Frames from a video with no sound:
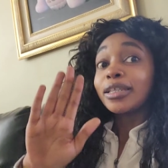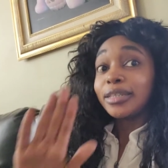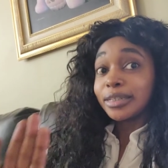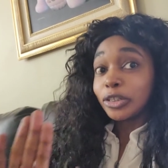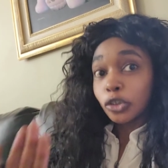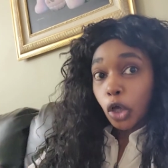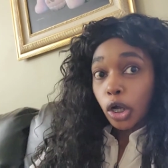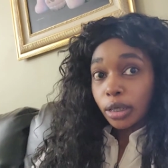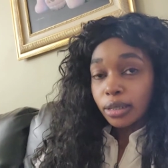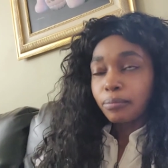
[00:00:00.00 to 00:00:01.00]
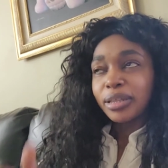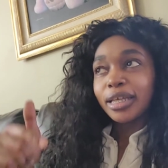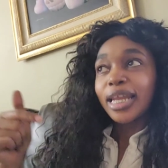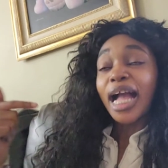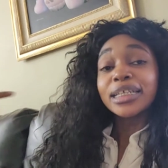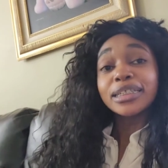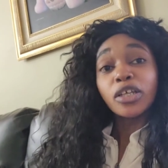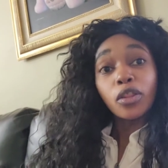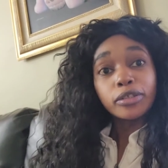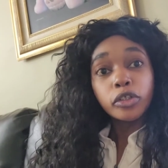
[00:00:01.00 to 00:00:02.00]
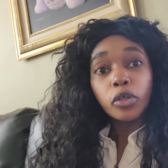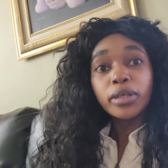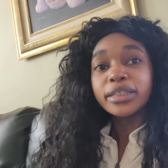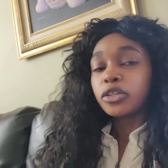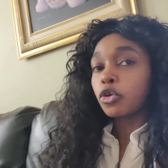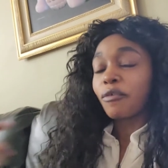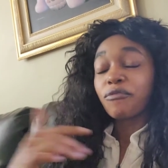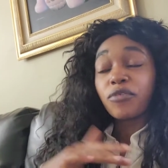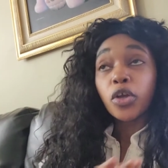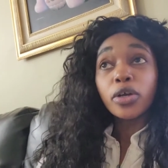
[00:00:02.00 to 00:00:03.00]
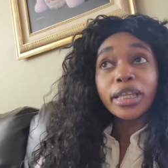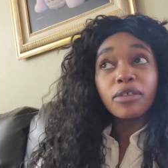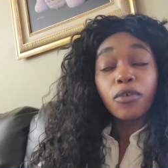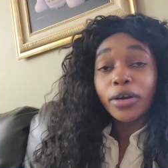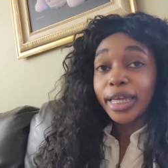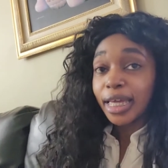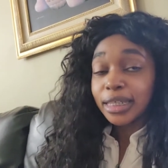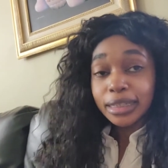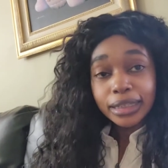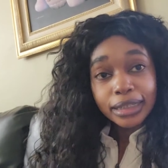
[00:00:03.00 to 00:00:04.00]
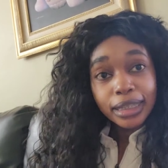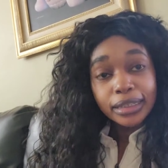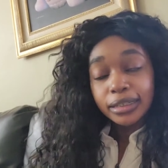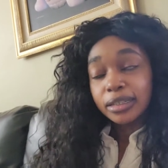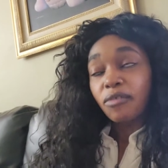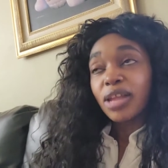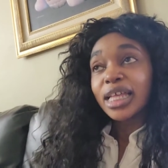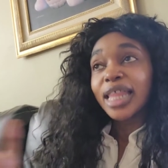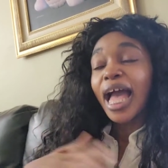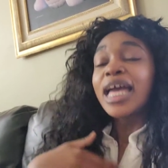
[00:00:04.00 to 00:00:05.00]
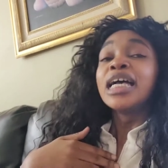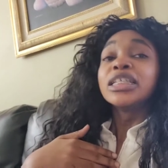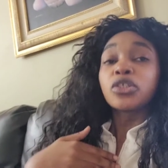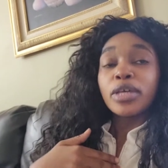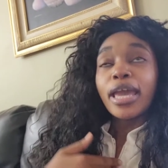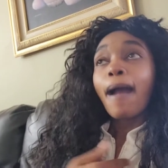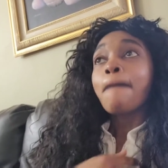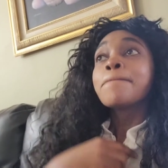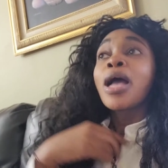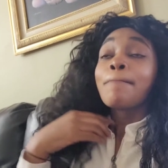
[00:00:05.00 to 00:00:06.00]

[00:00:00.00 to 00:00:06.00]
this is not good but then I could see other jewelries and they're fairly very innocent and stuff like that so yeah